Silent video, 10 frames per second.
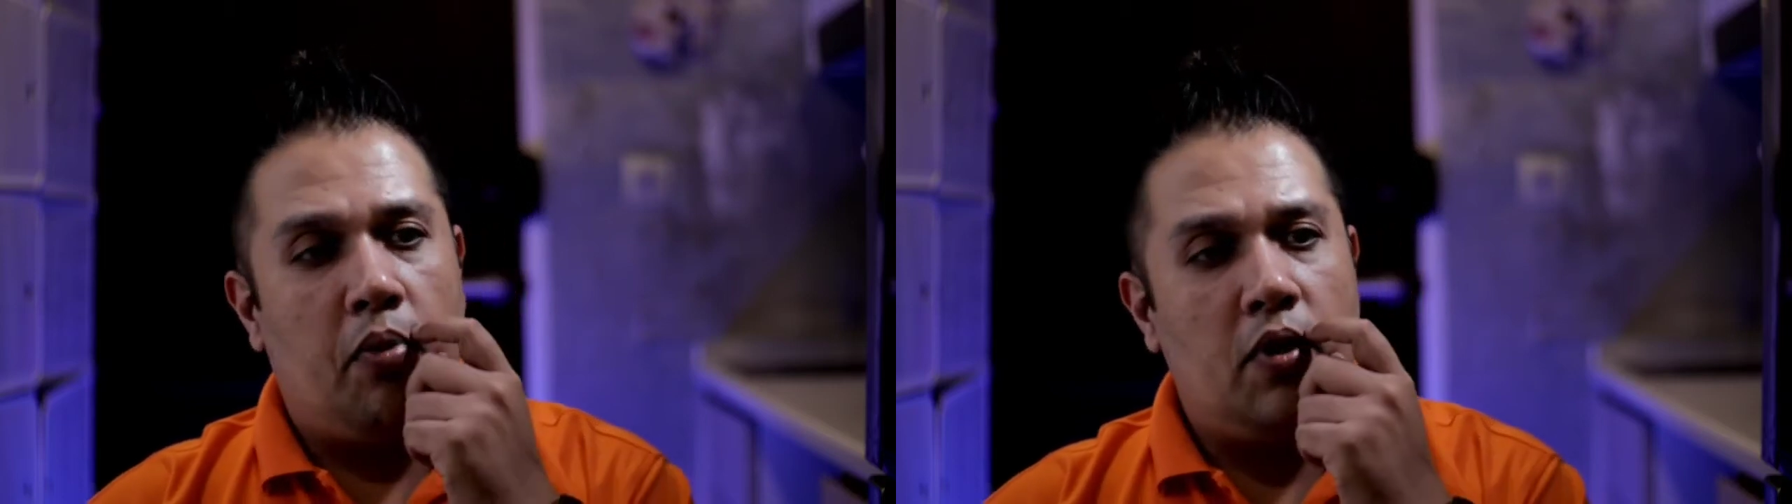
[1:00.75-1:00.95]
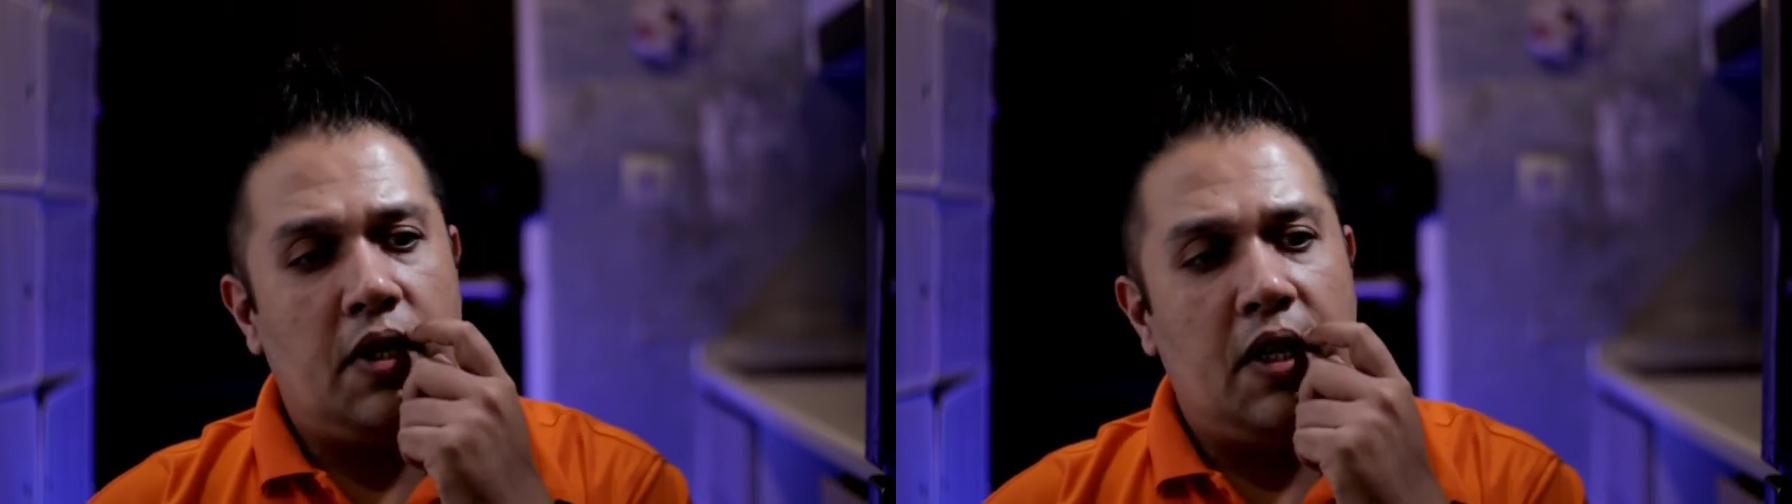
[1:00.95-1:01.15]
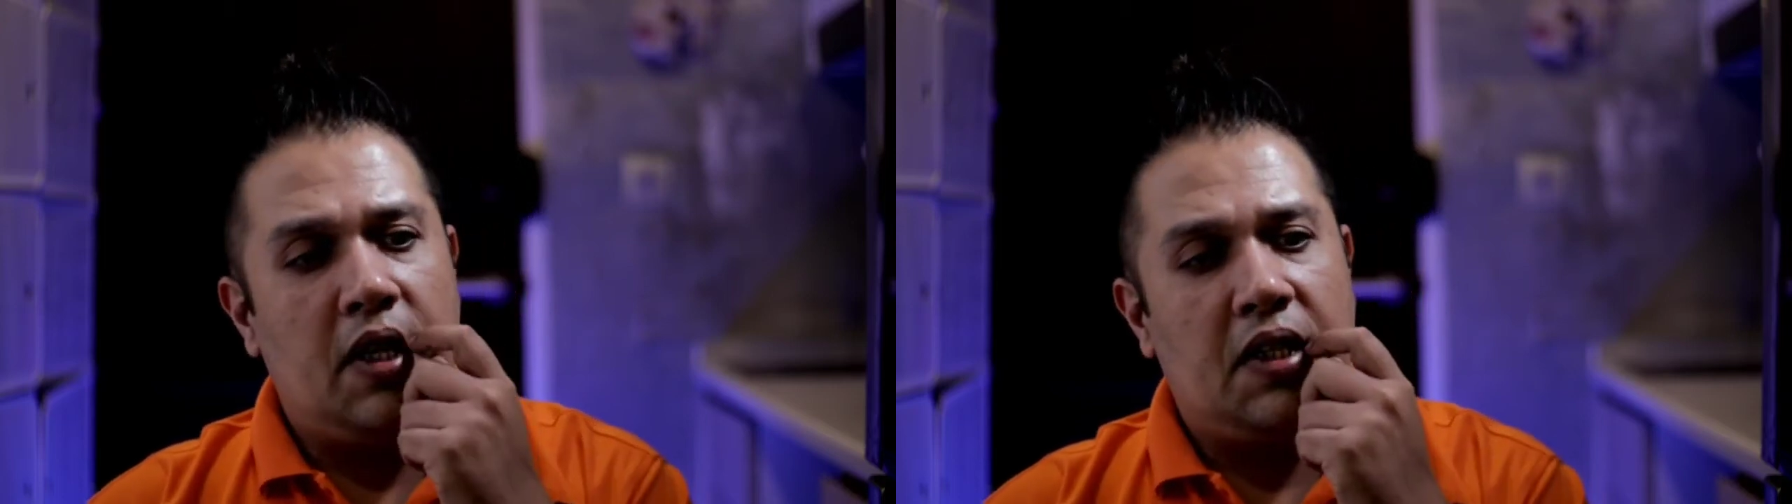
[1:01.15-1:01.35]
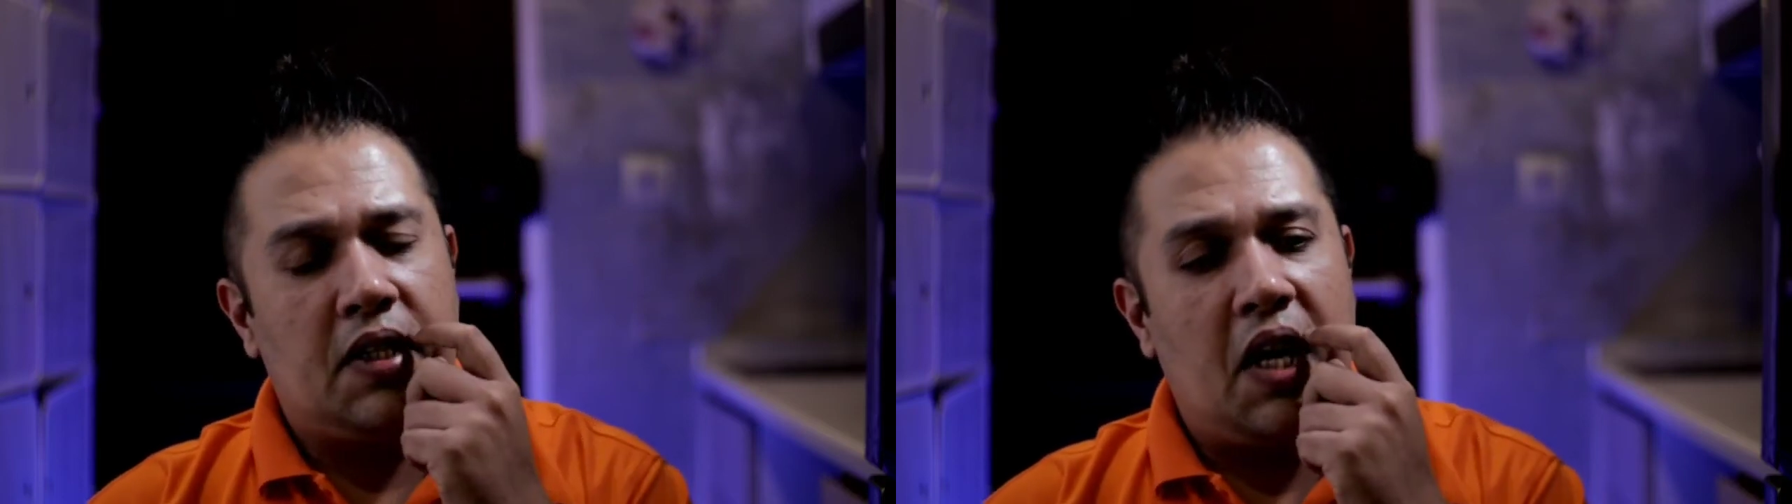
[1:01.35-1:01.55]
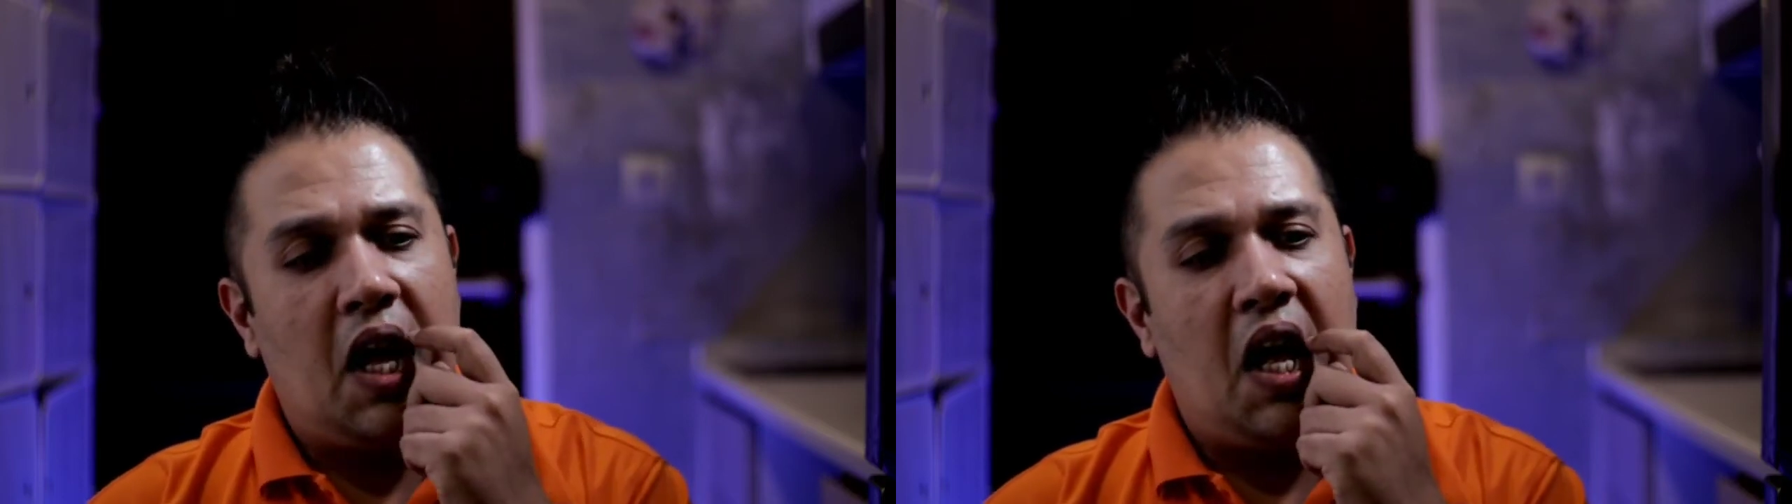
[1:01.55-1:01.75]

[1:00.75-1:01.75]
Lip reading: boys and girls,